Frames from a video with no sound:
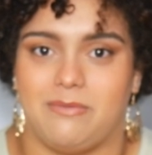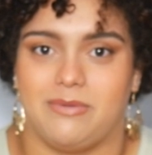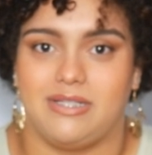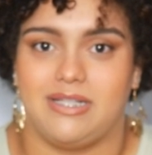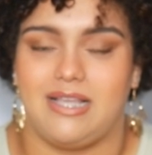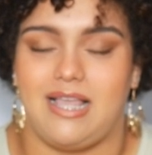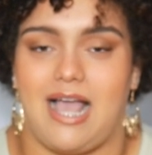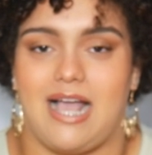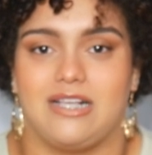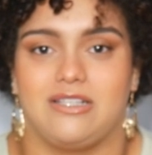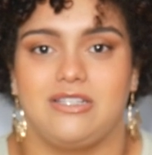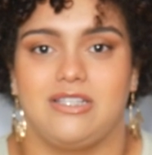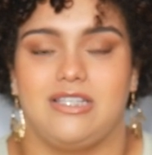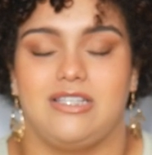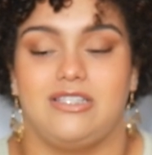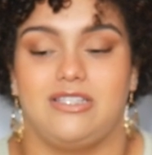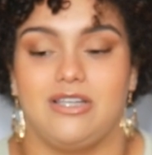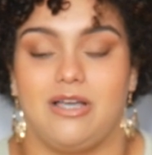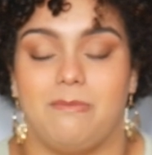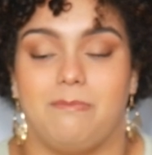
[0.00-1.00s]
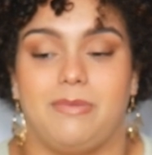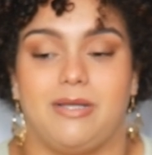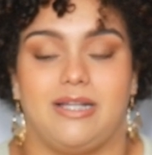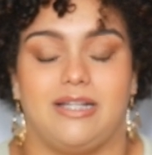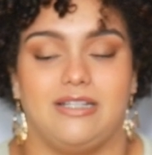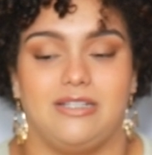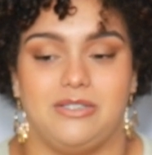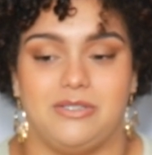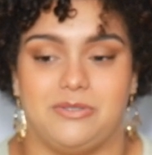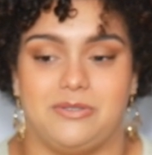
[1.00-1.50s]
when they actually jump in
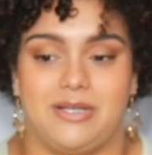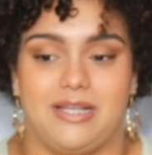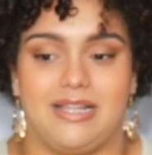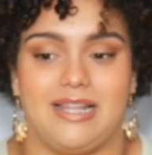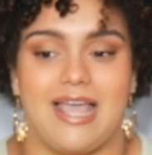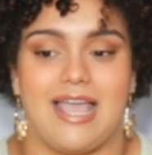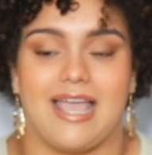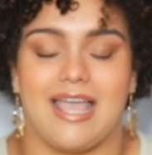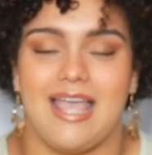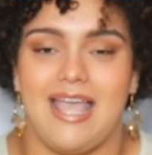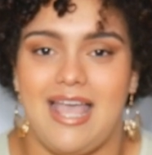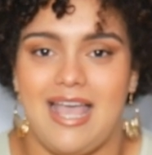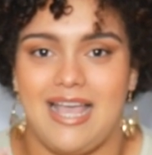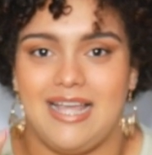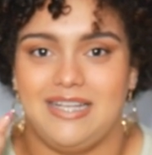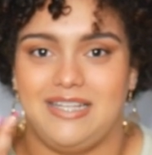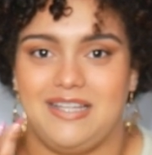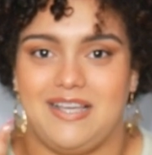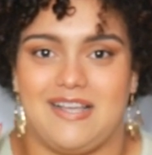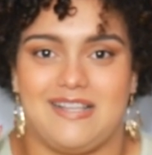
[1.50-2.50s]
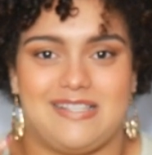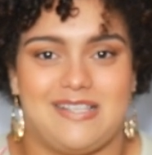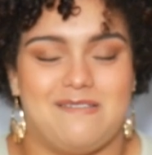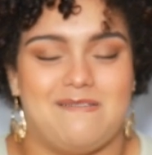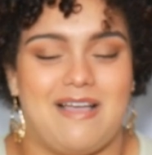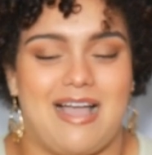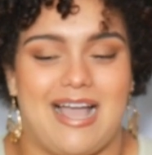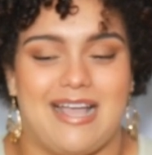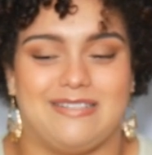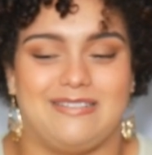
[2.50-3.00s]
and do it. Like, do y'all see
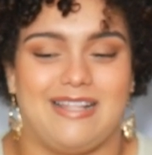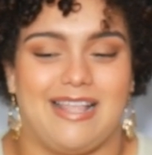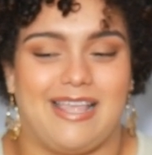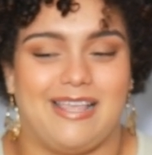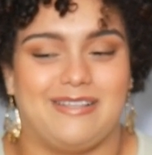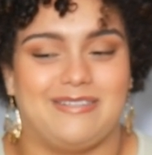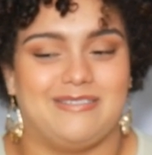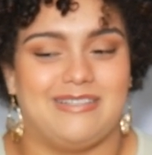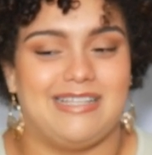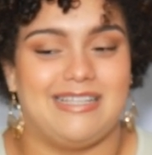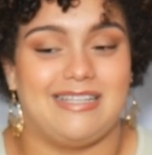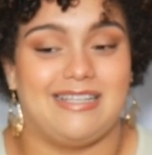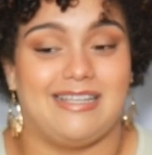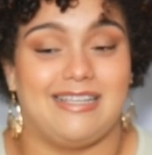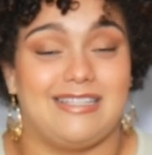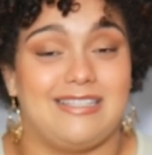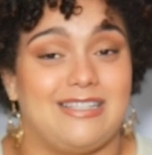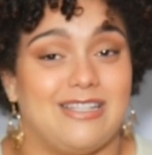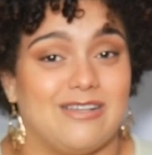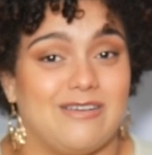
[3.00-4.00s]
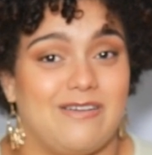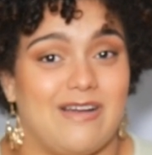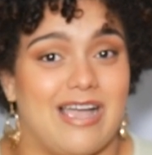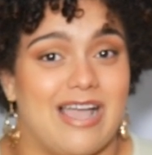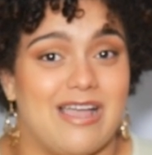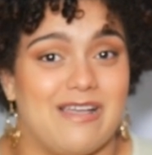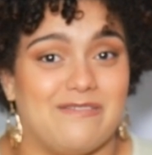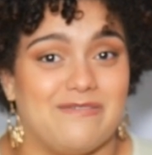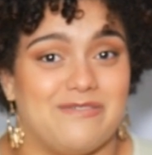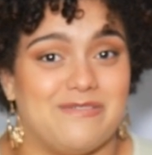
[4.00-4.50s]
my eyes like it's the
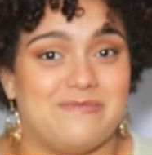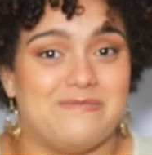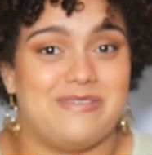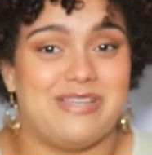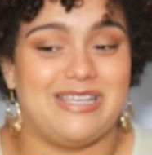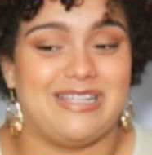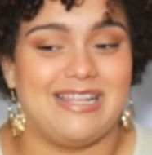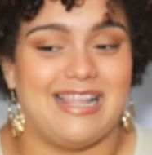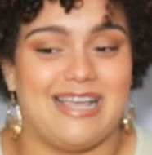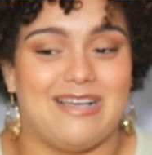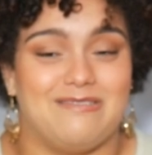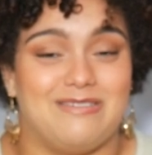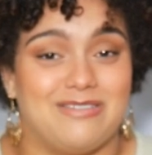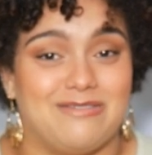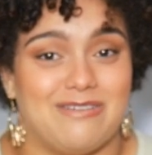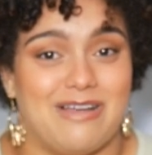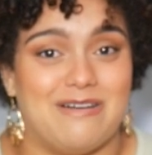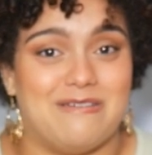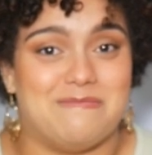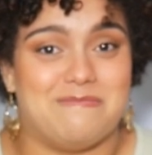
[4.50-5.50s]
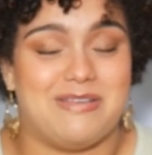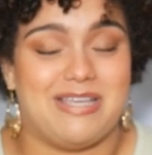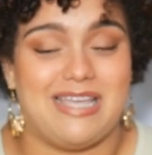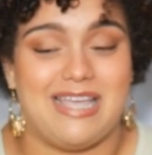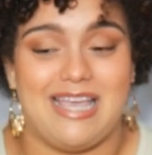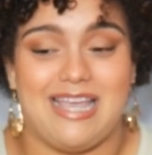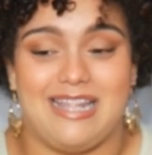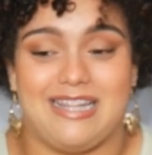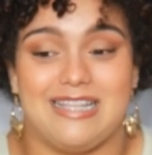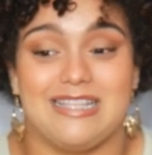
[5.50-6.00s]
crying for me. Like, what's wrong with me?
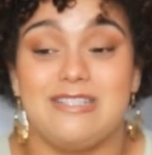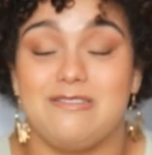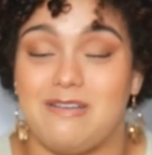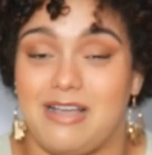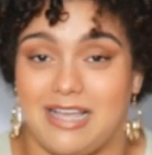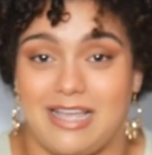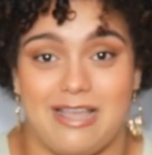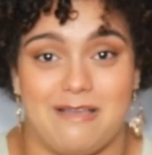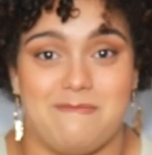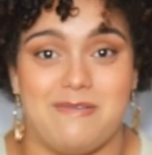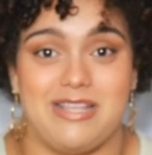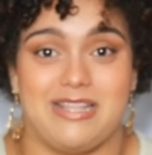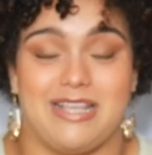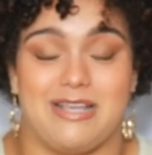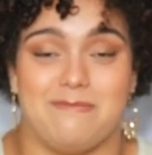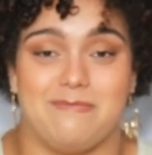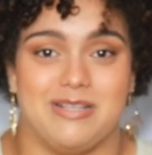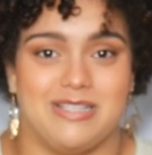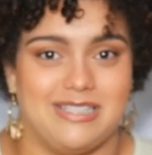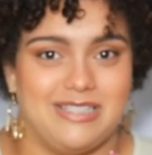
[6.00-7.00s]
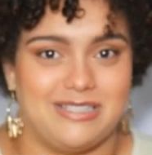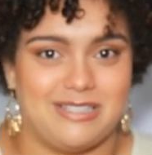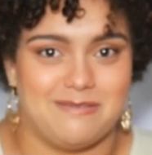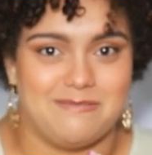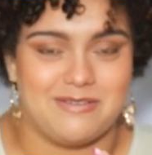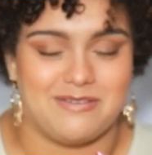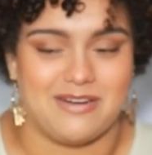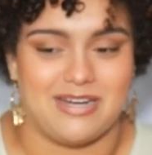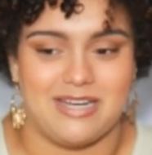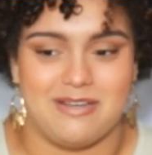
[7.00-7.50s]
This is why I can't be a therapist. You see
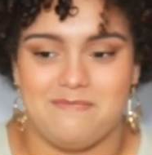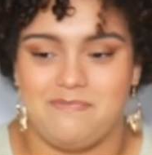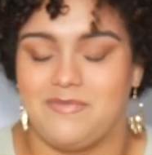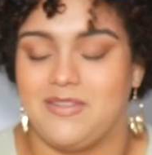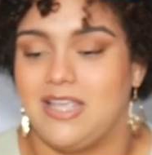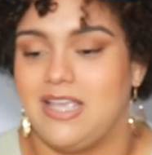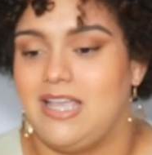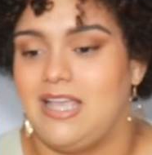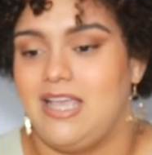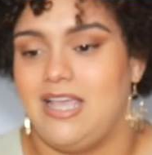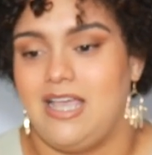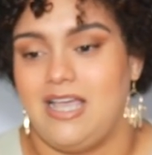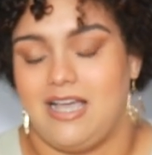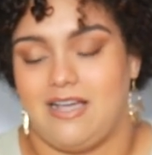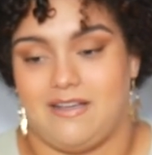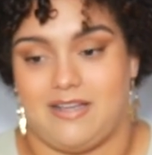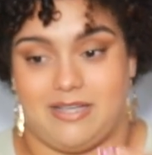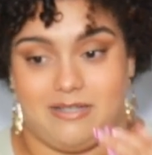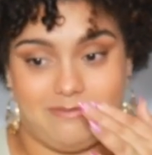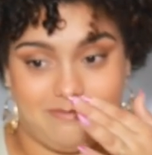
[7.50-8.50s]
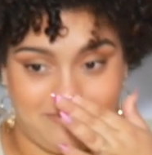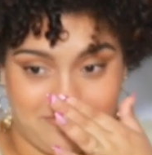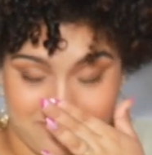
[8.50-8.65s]
me crying? All right.